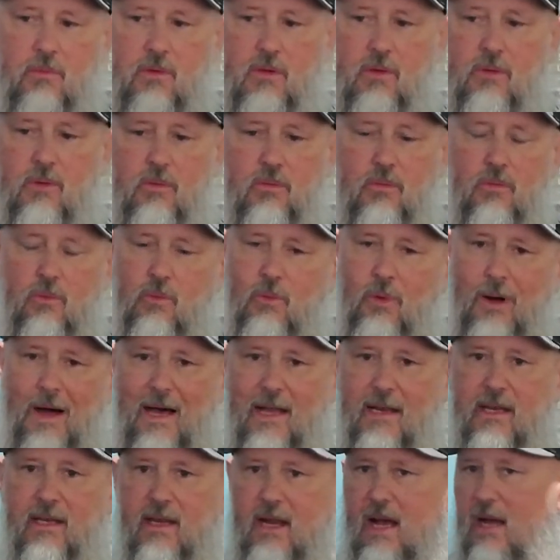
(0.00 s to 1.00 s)
Well,
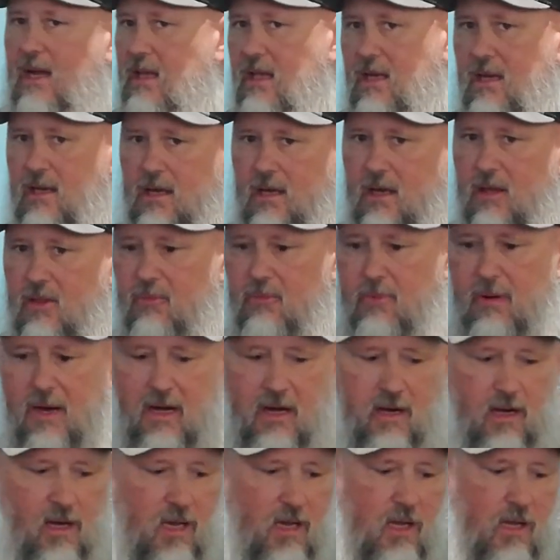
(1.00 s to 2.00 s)
why did I get another
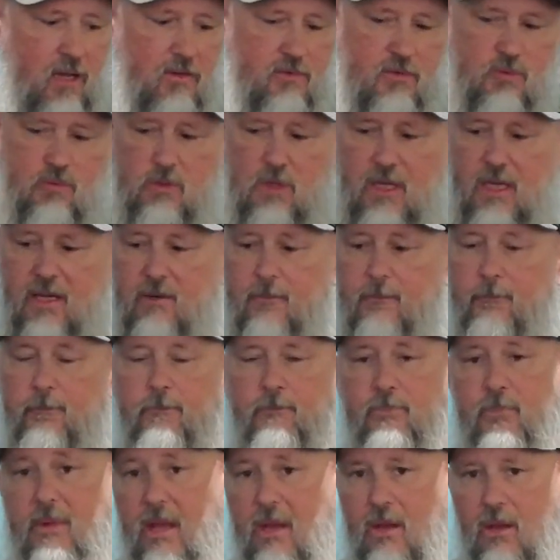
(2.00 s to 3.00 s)
pair of gloves?
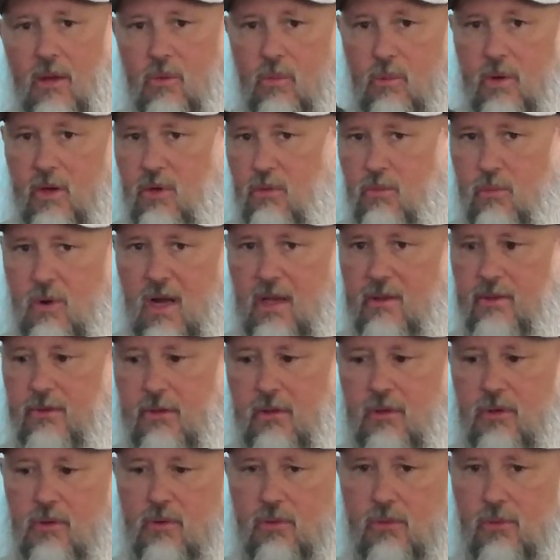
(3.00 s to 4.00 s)
Well, when you run
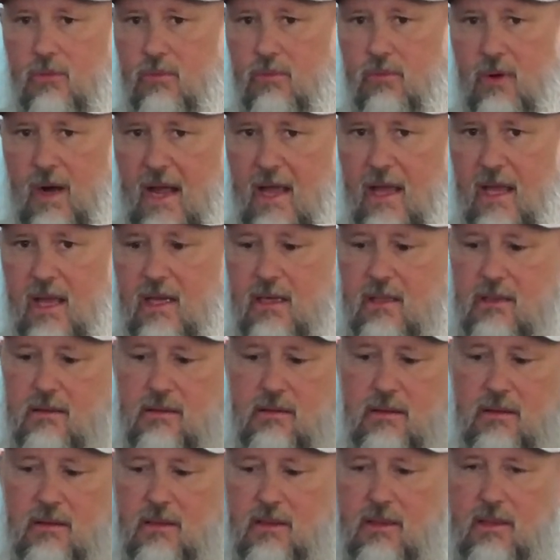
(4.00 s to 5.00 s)
through
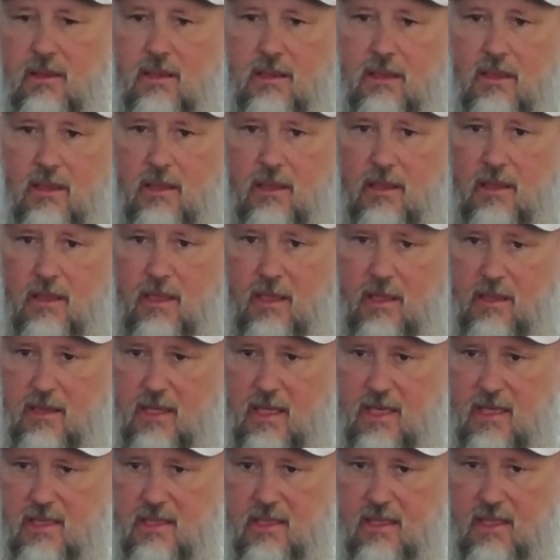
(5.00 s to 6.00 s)
rain and
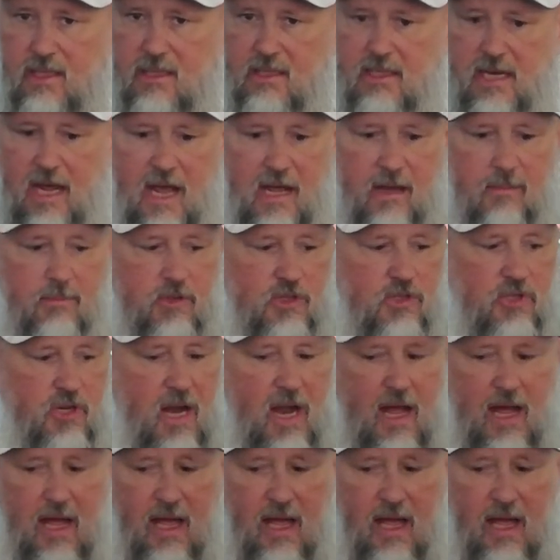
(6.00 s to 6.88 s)
these need time to dry,